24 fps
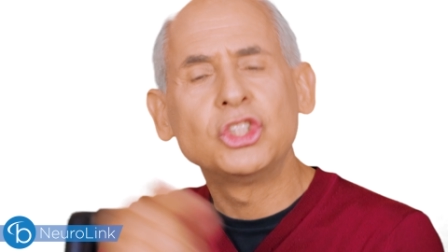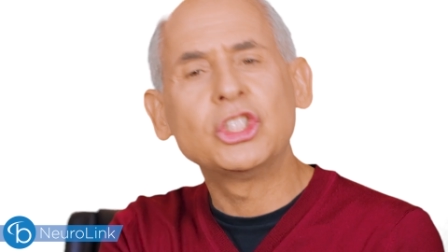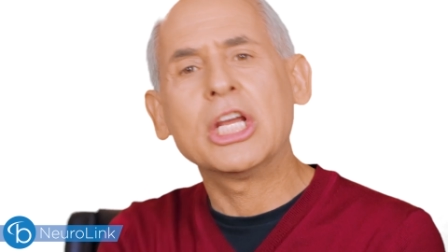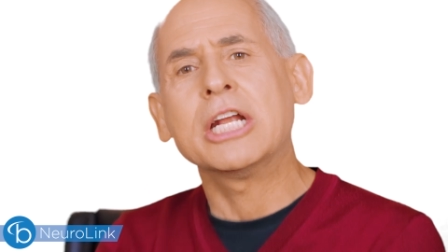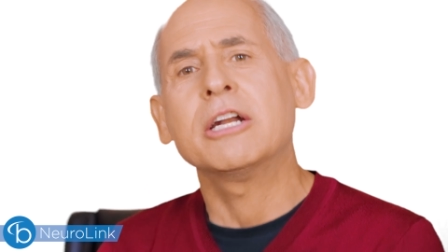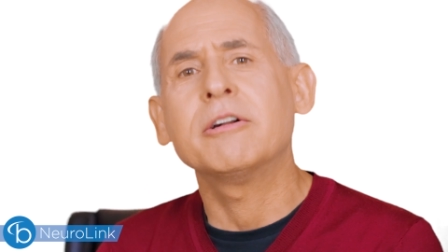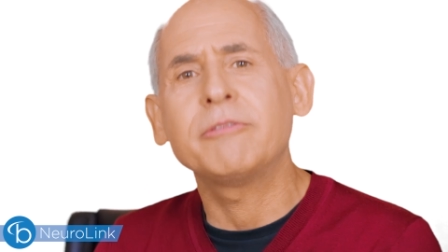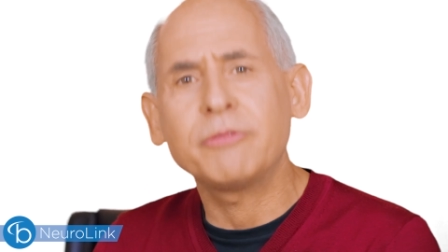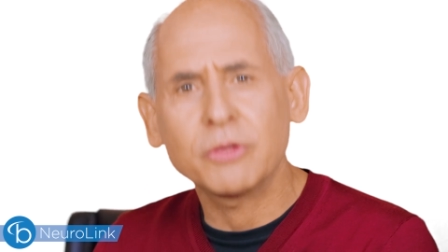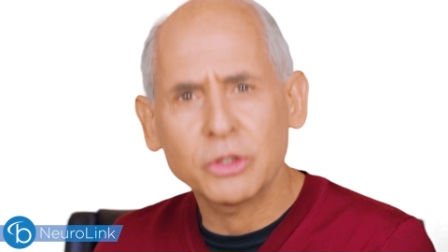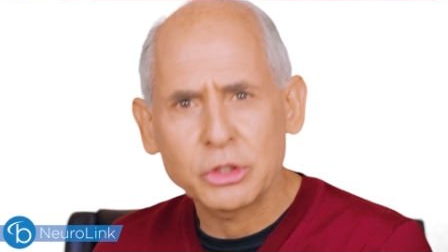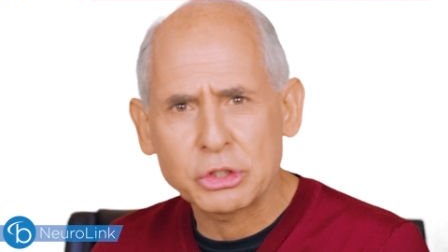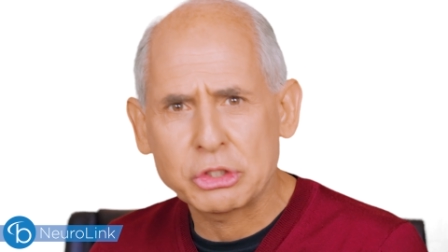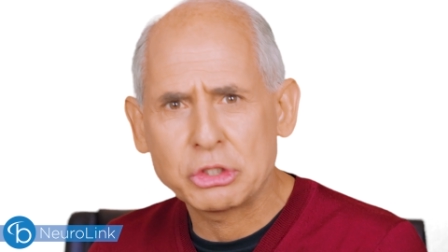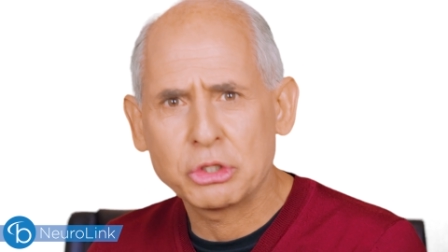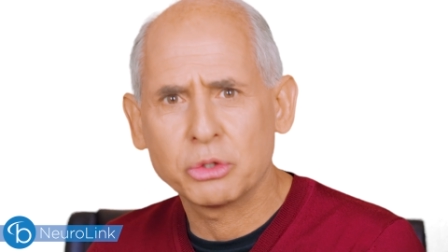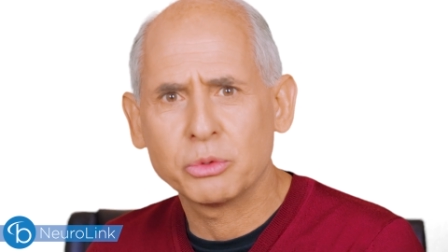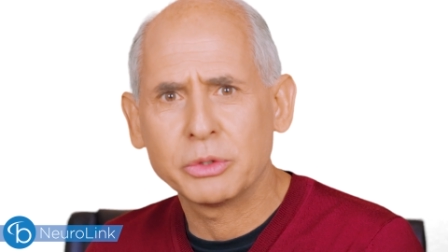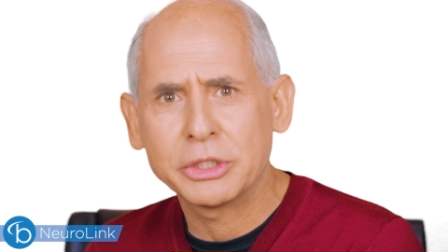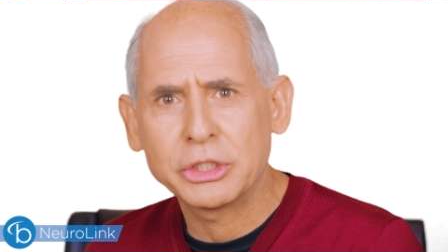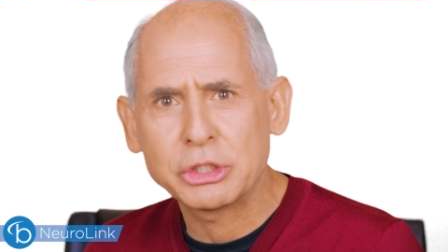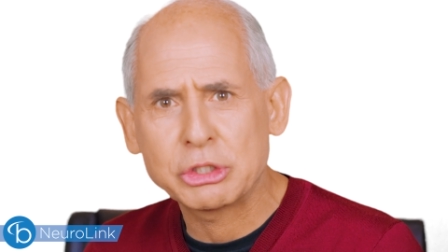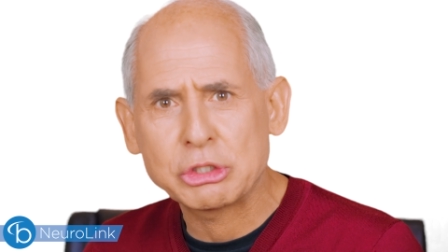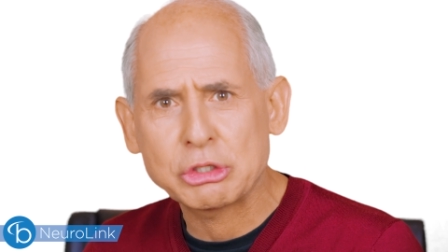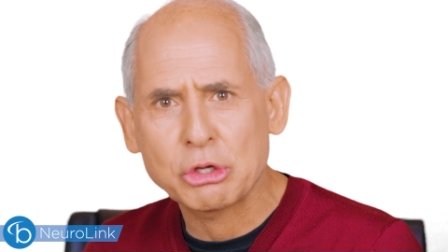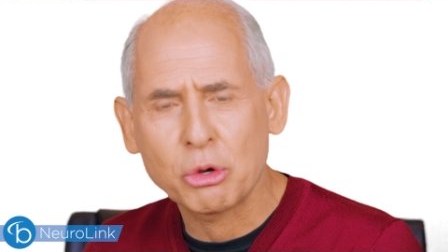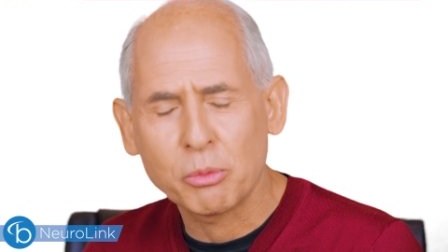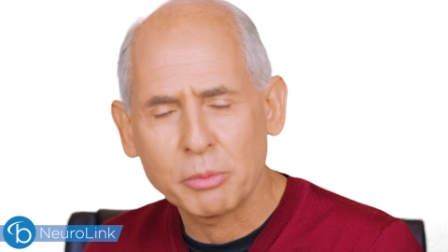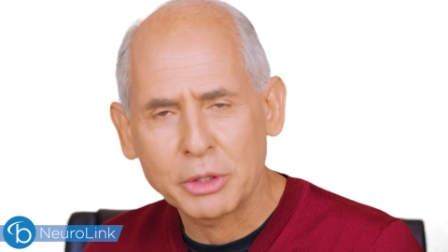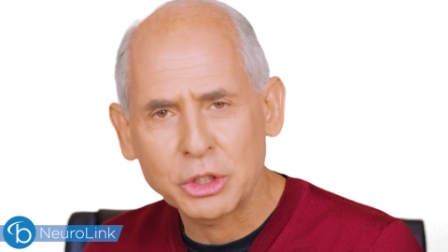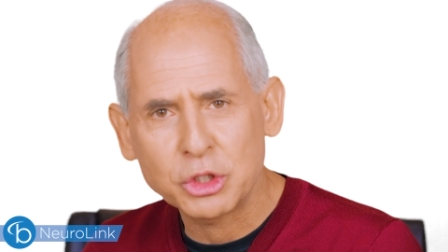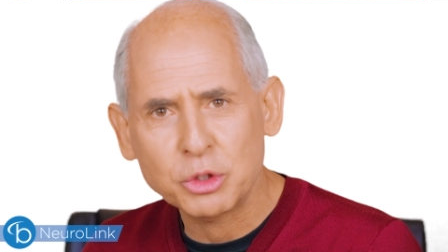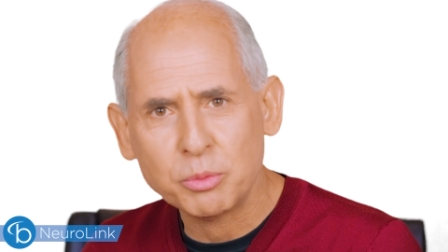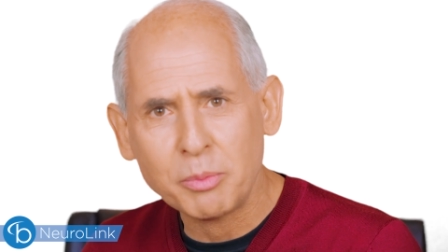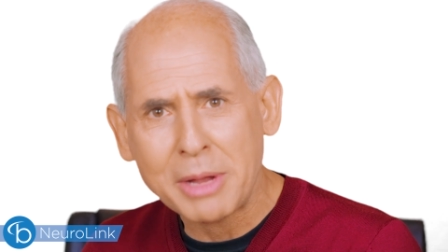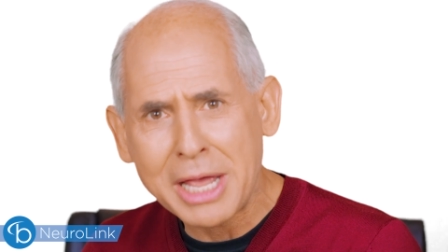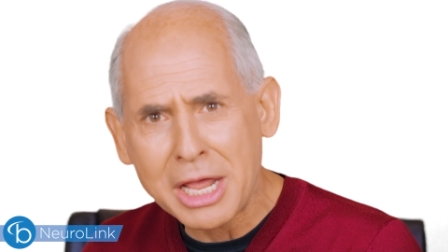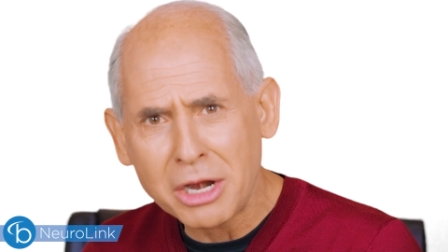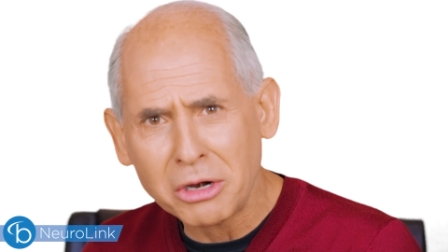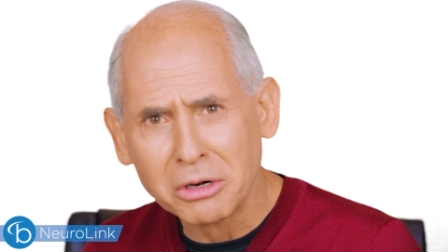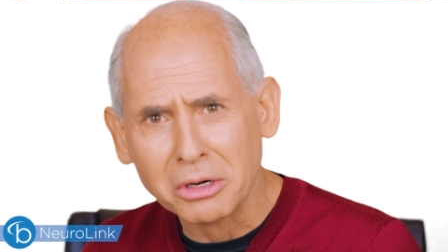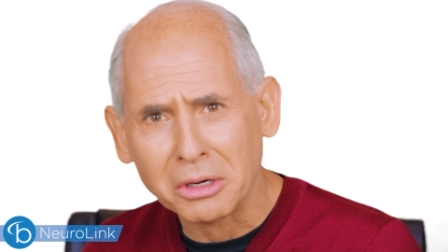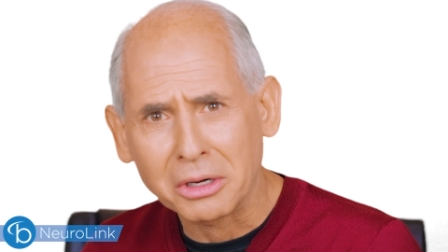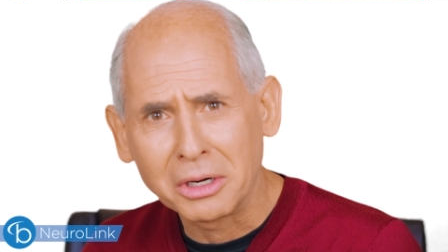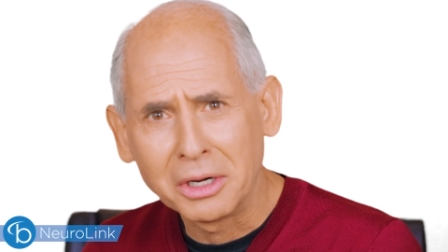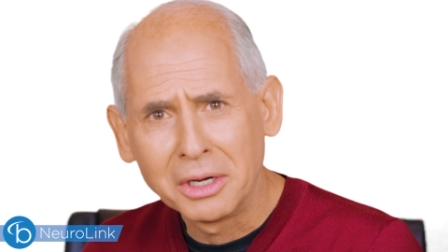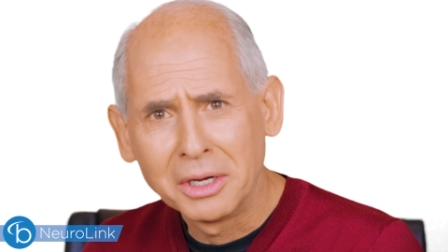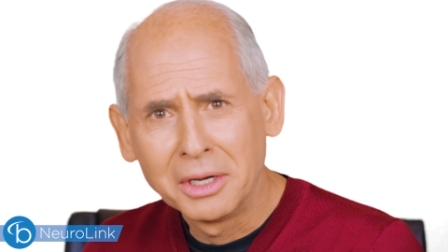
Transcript: Jennifer's doing so much better.